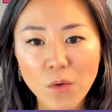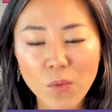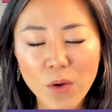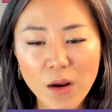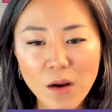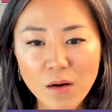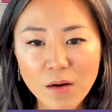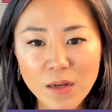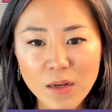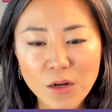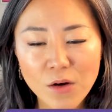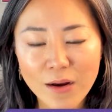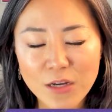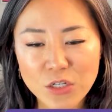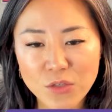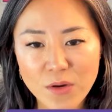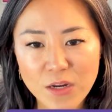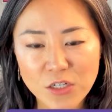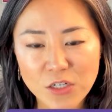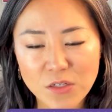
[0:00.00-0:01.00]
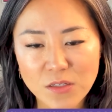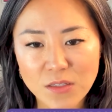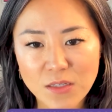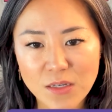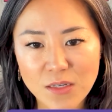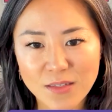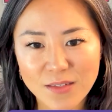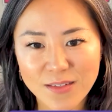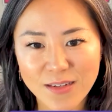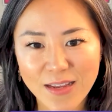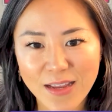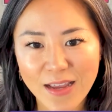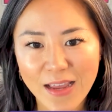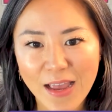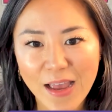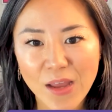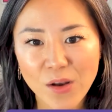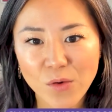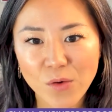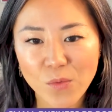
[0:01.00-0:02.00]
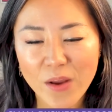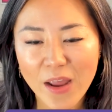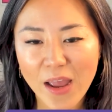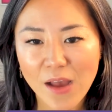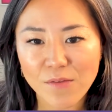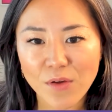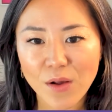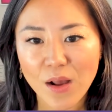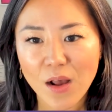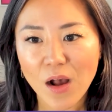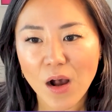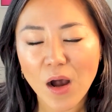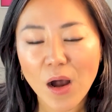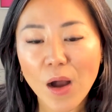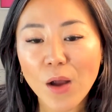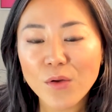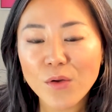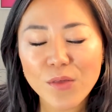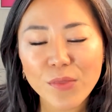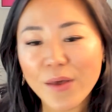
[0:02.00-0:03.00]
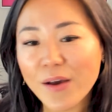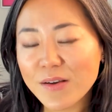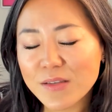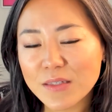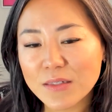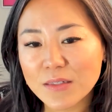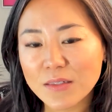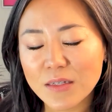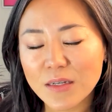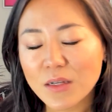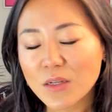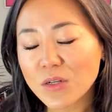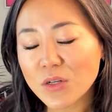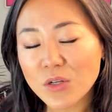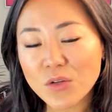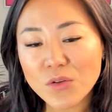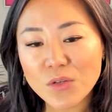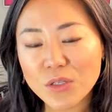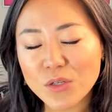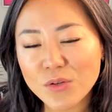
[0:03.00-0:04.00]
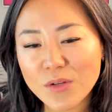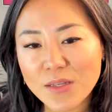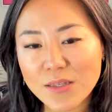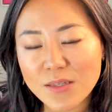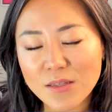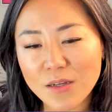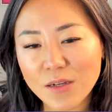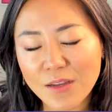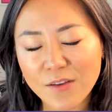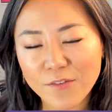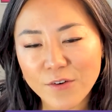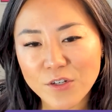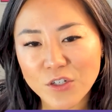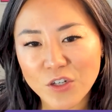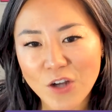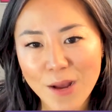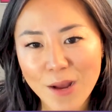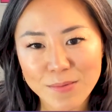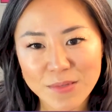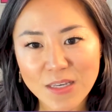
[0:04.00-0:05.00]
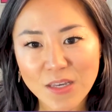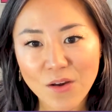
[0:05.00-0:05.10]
we're in graduation season and we have 100,000 new students looking for jobs.